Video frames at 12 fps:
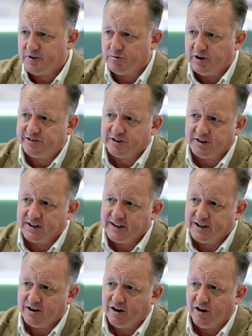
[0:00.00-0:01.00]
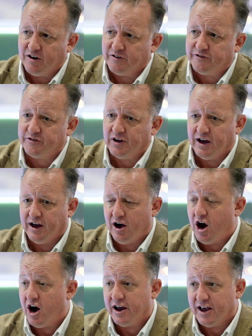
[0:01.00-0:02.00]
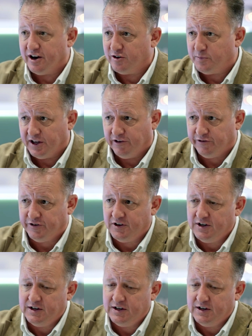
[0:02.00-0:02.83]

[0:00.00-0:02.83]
recently of high-end beef,